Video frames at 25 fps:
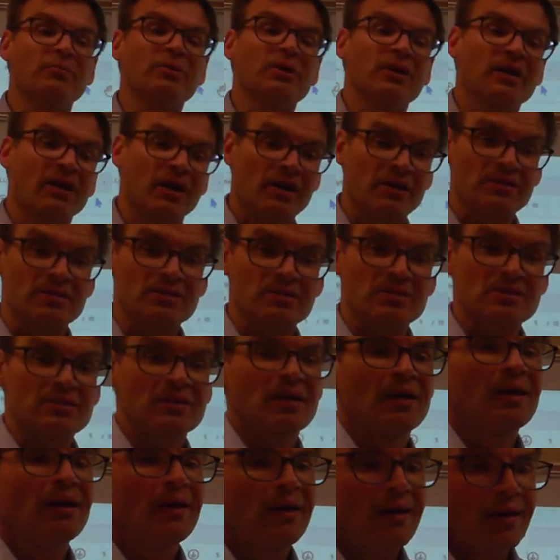because
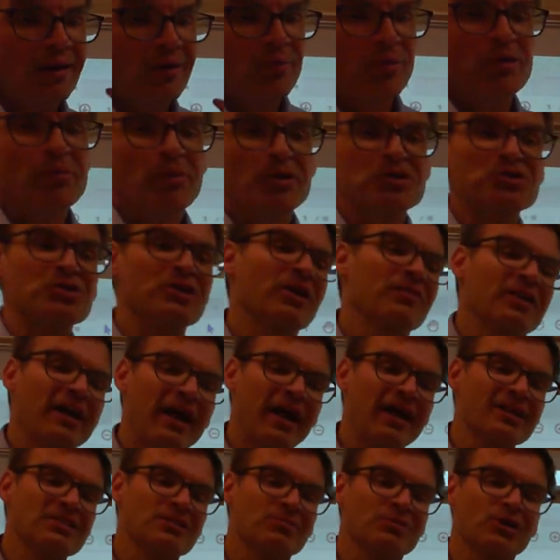pretty much when you have an
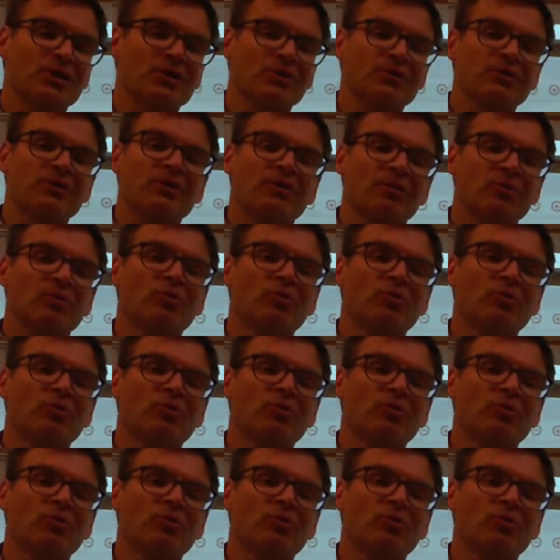asymptote,